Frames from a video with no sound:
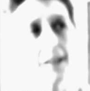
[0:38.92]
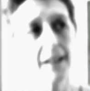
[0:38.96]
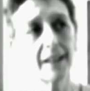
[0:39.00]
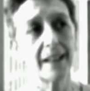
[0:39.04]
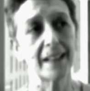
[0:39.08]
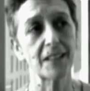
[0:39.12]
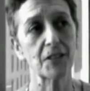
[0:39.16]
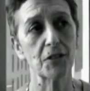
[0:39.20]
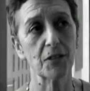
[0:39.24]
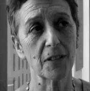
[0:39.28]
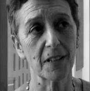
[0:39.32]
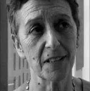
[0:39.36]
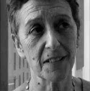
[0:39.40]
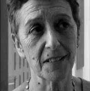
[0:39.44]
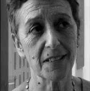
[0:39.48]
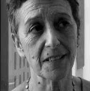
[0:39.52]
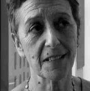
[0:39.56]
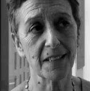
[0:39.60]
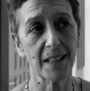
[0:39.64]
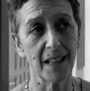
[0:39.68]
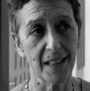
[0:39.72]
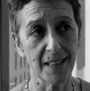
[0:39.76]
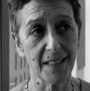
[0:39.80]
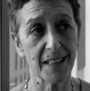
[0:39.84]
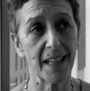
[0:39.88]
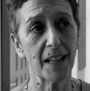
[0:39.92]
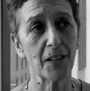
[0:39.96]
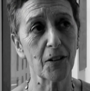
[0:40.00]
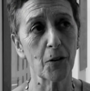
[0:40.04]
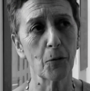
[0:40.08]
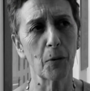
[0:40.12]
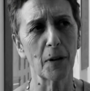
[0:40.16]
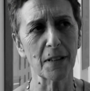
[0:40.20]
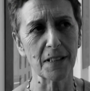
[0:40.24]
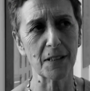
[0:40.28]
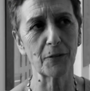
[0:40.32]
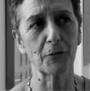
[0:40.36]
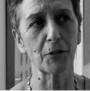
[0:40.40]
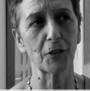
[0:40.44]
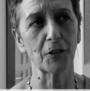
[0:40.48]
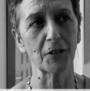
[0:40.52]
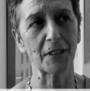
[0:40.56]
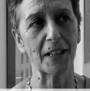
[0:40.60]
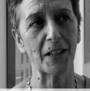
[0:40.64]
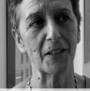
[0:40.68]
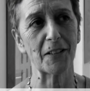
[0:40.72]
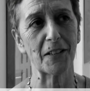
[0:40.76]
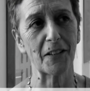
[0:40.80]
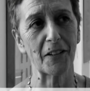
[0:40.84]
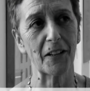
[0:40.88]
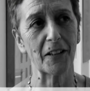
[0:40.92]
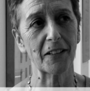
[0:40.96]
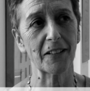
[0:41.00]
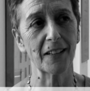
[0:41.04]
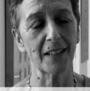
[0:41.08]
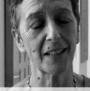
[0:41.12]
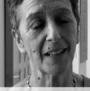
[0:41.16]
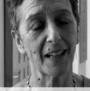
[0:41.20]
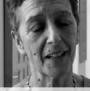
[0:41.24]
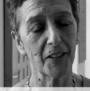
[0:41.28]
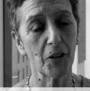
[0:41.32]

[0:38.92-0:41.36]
It's getting quite difficult out there, I think.